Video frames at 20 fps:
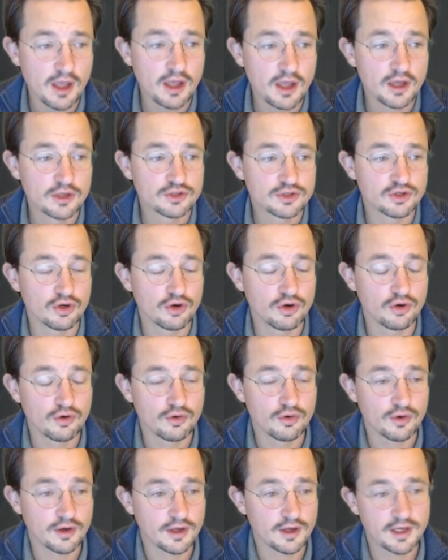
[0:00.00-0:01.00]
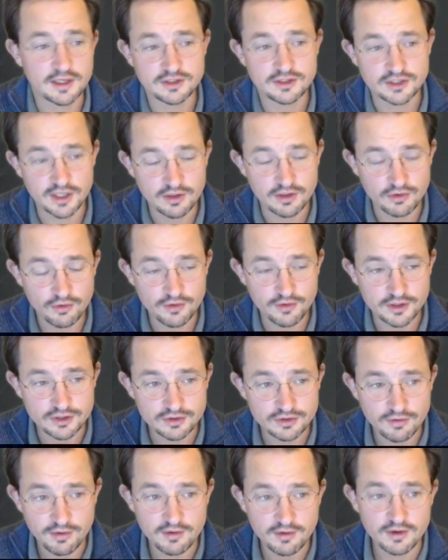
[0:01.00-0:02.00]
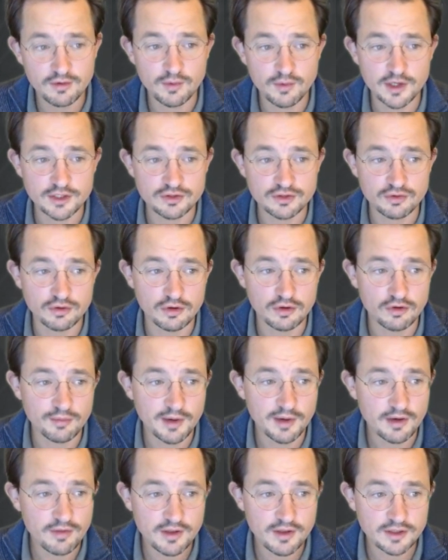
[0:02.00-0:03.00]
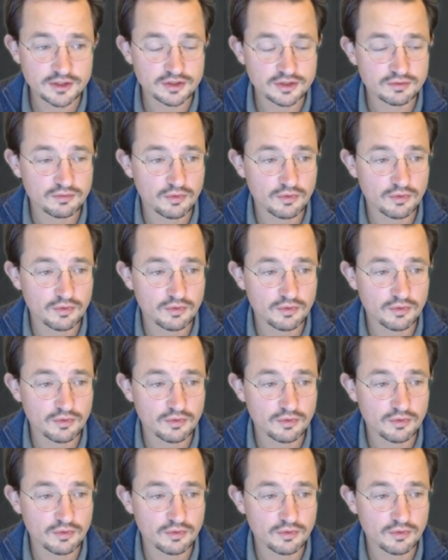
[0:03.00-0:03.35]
So in general, there's three ways to go about this.